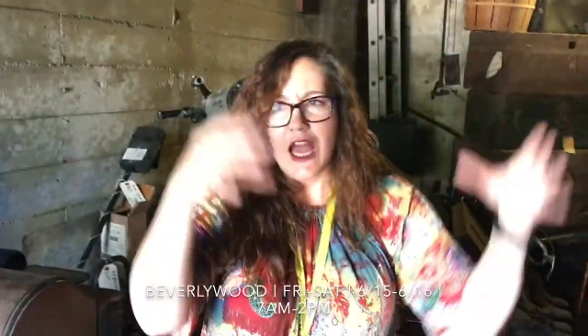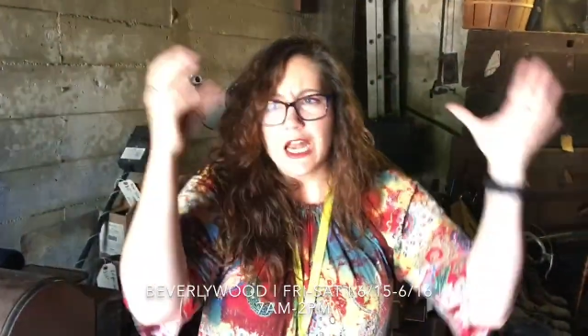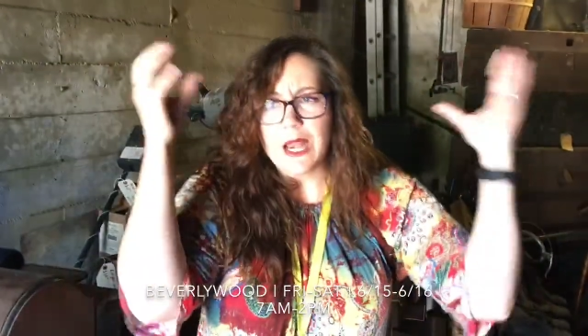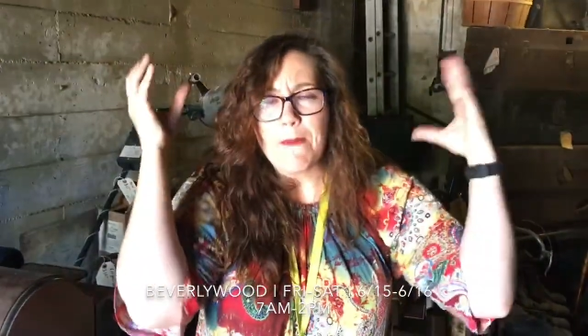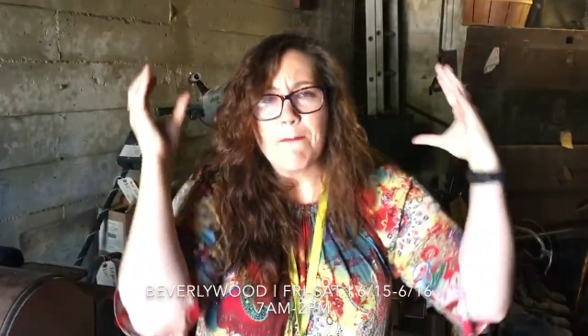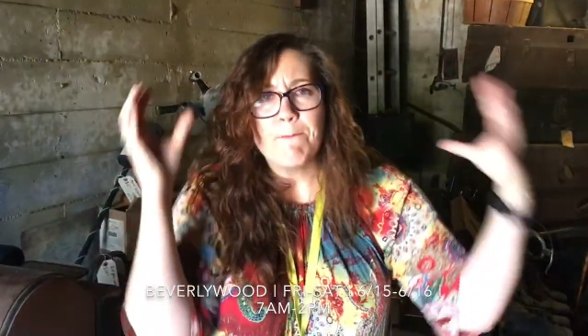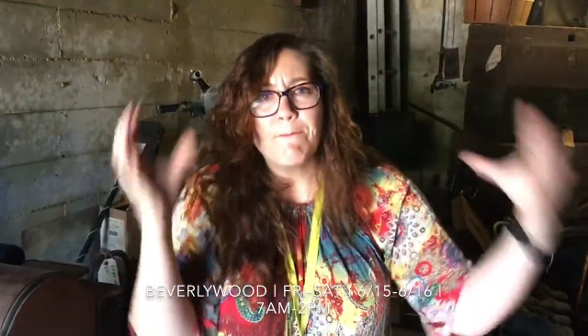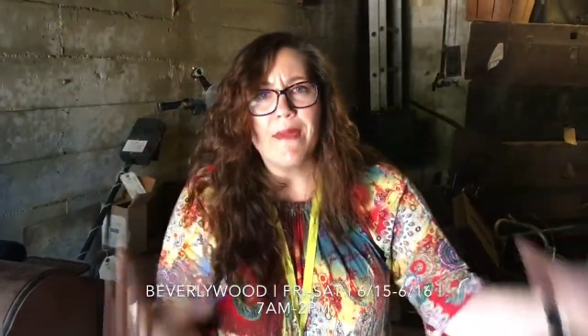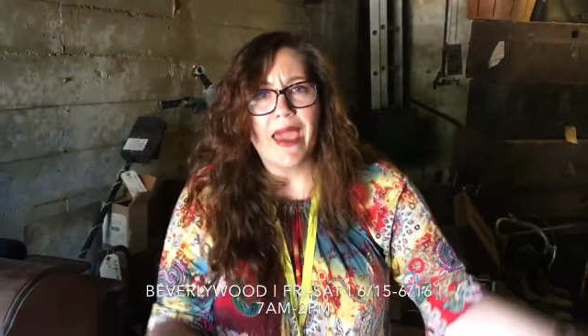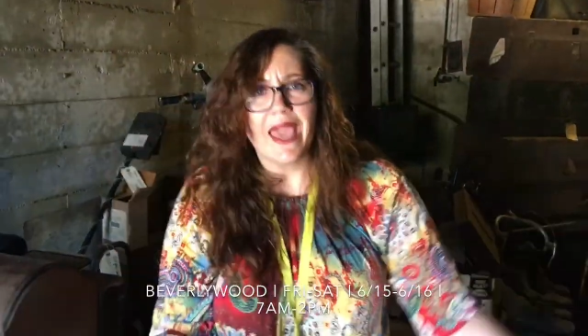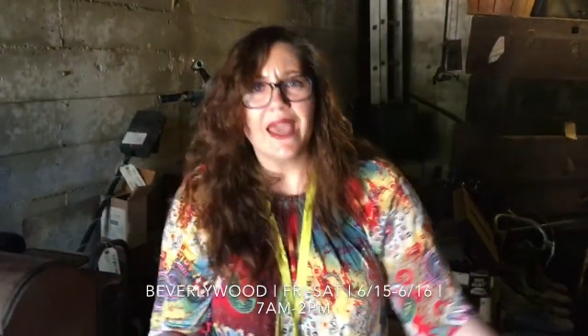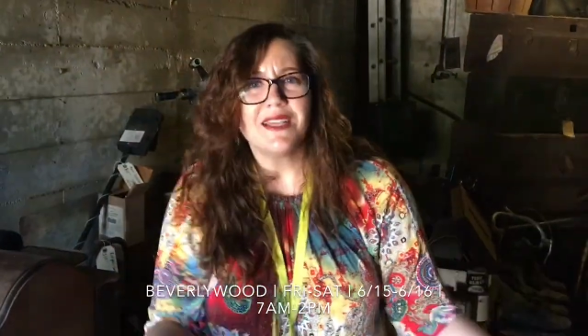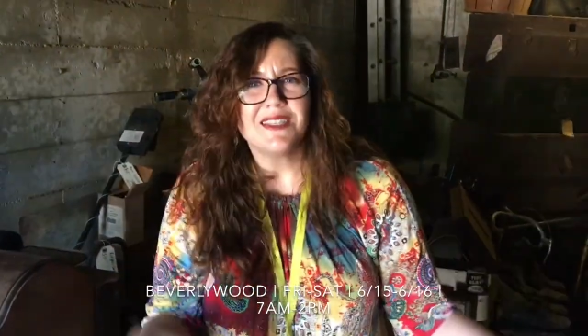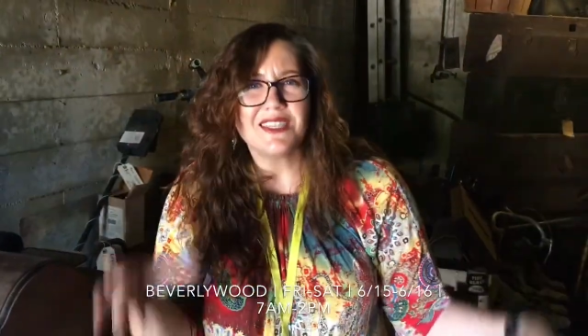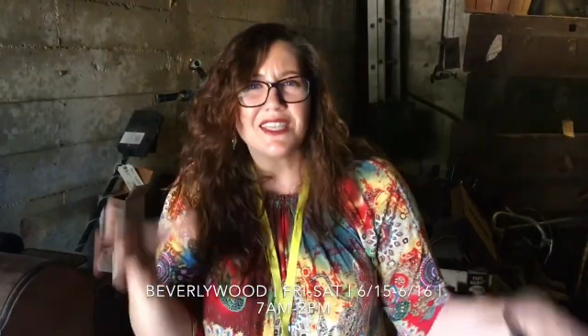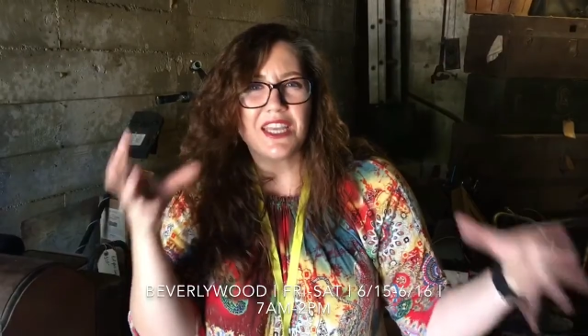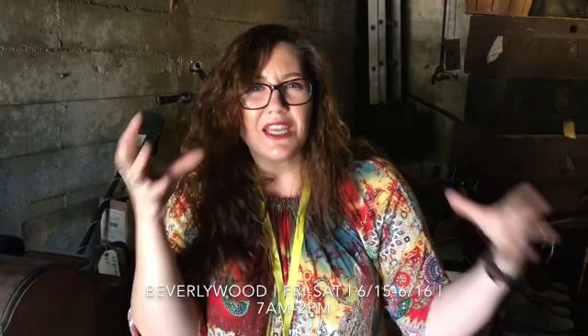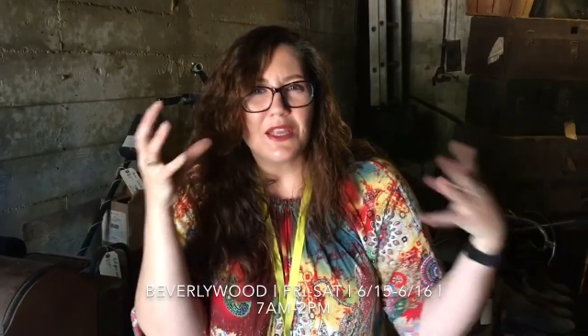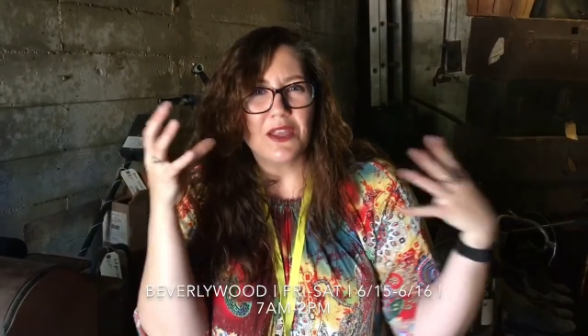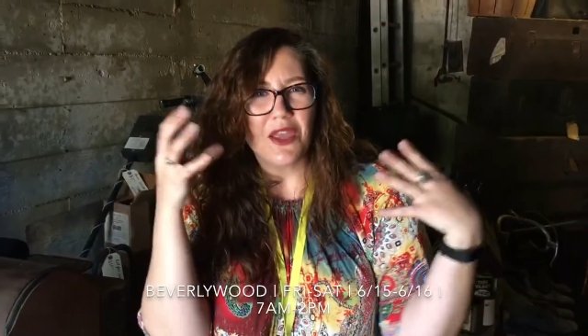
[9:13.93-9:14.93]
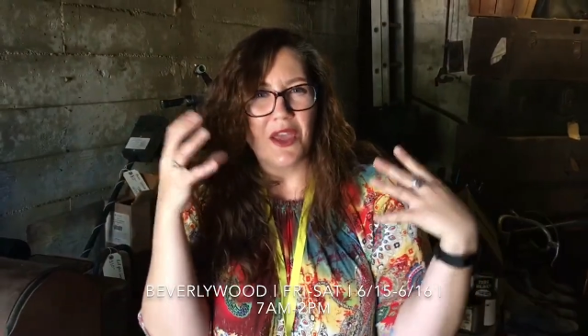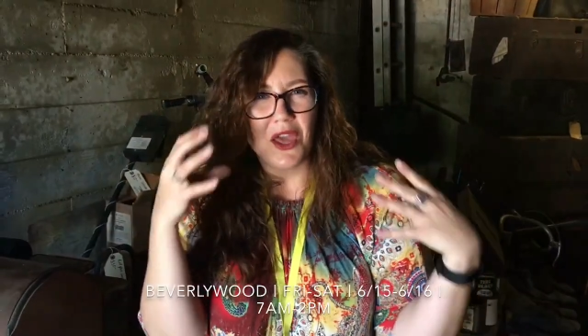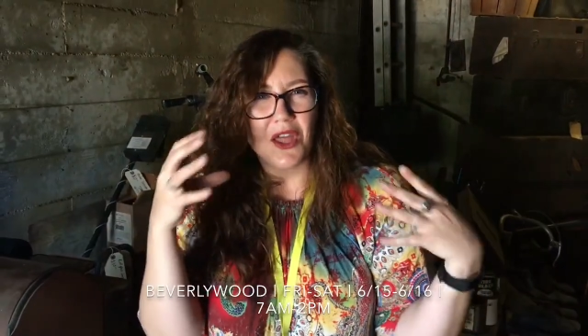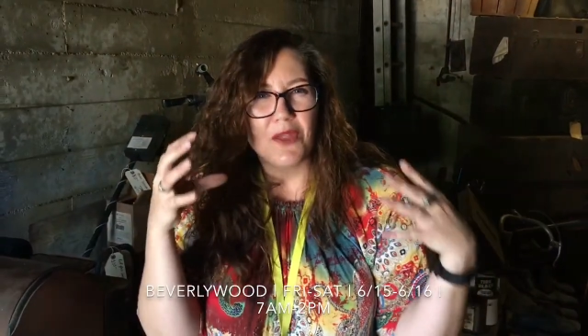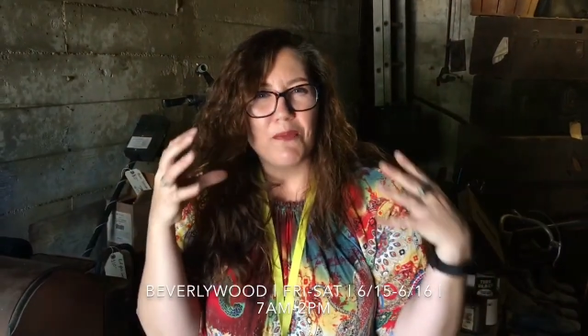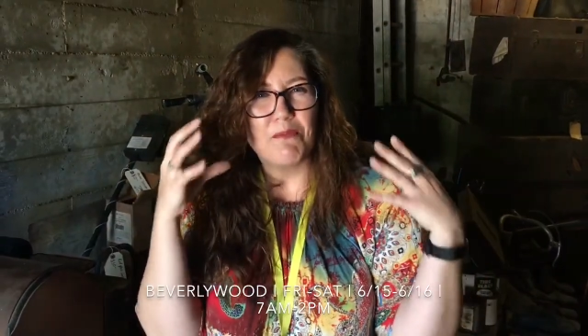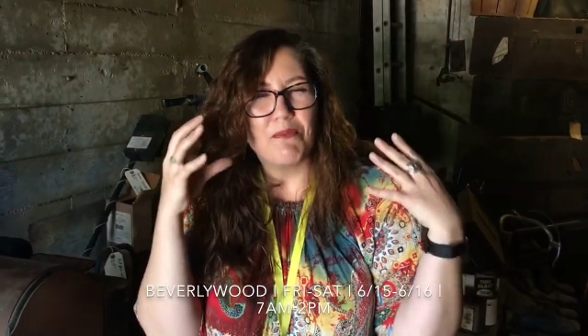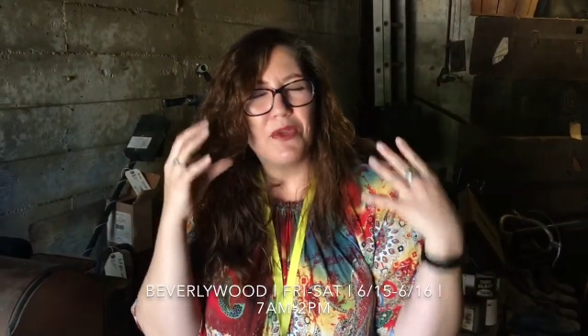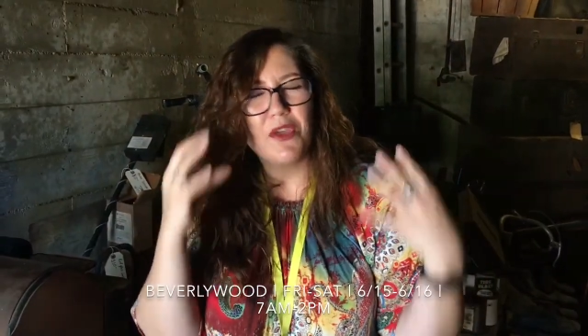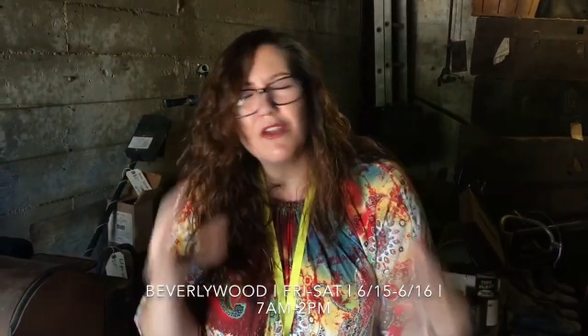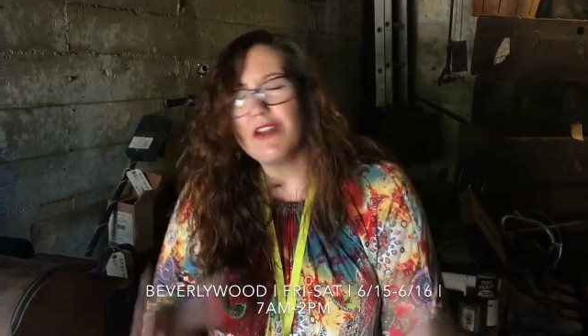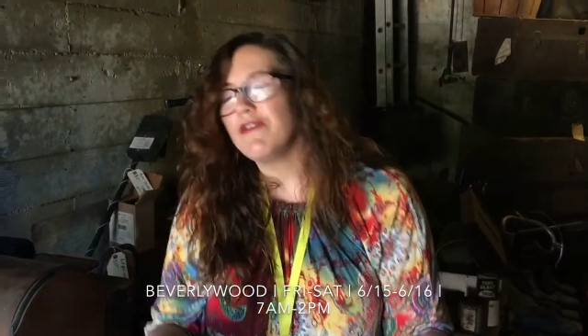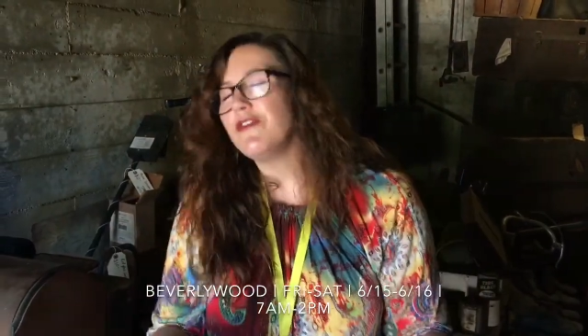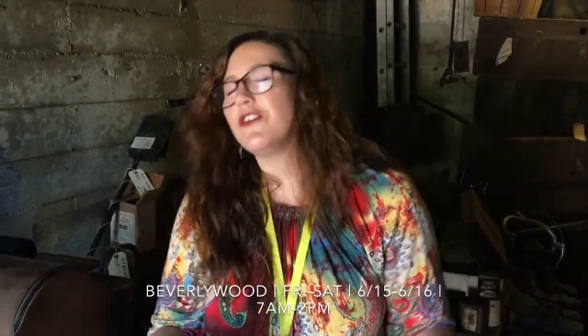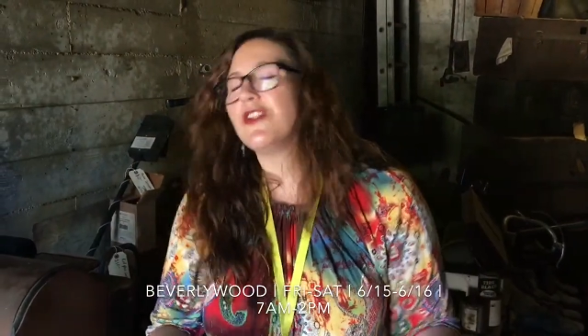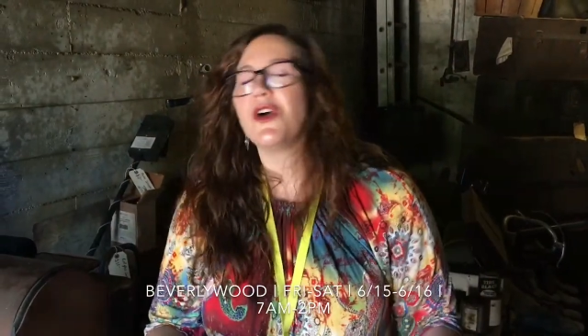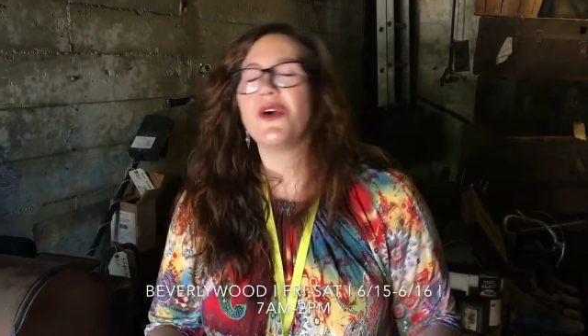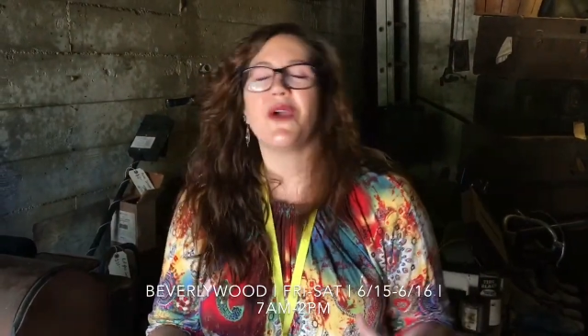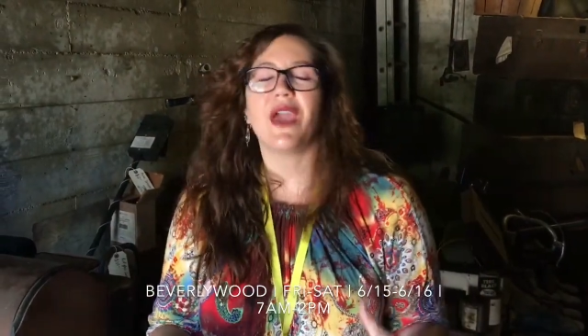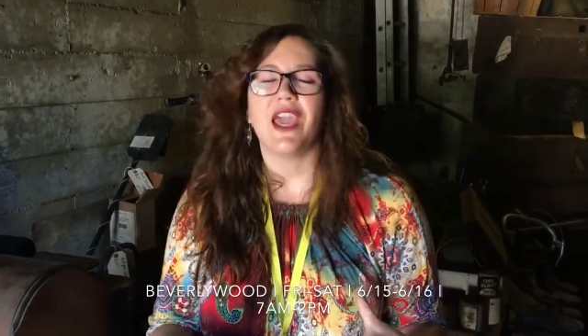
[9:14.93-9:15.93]
an amazing,
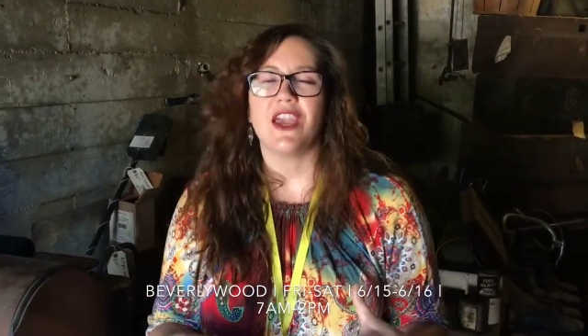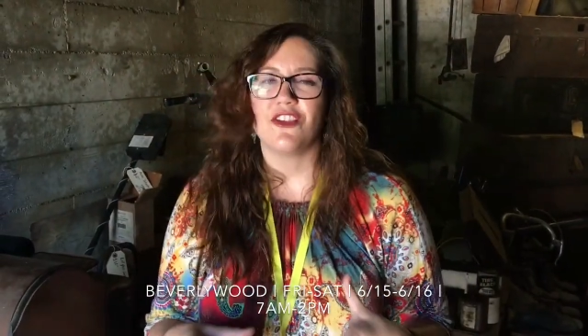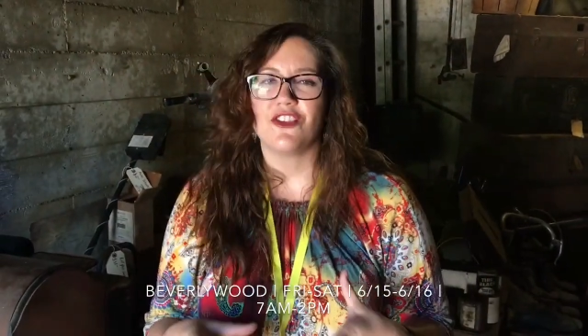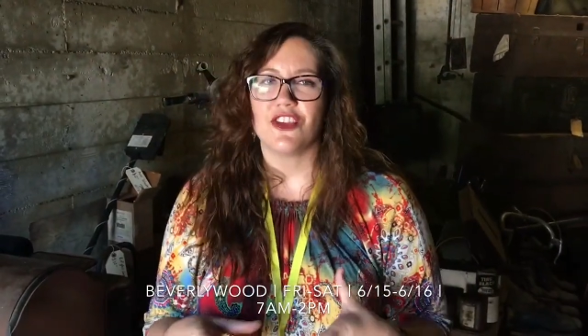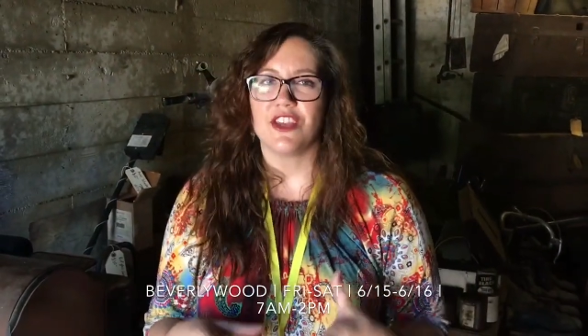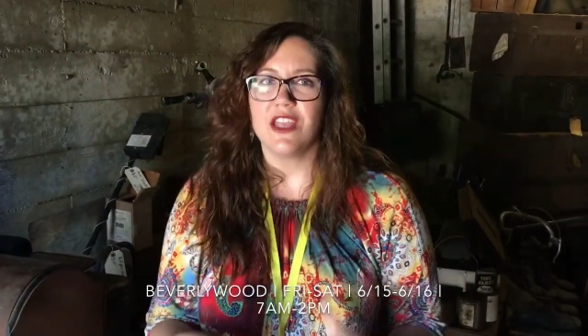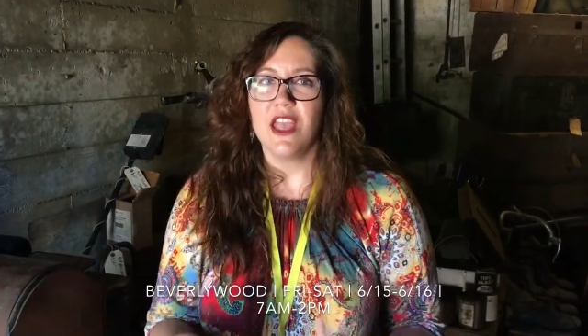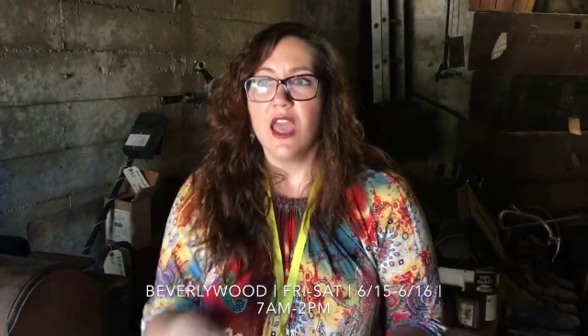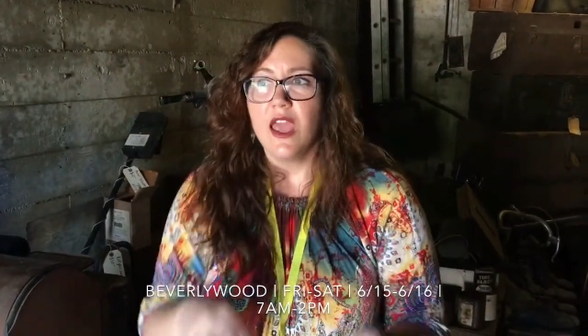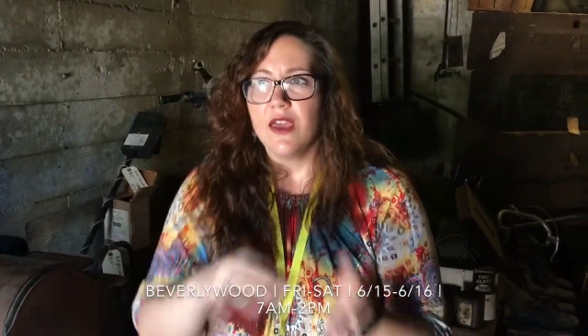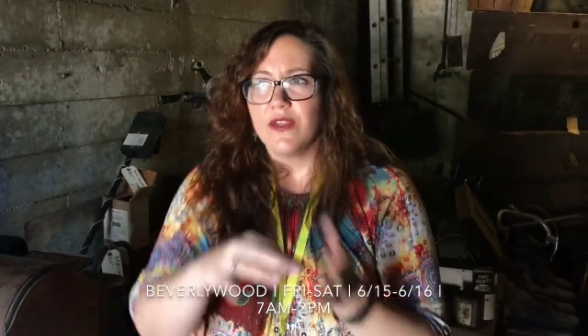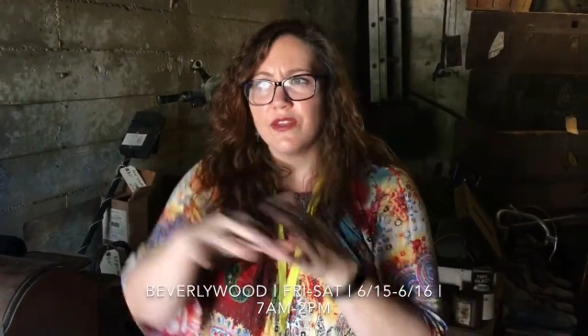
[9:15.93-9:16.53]
beautiful location.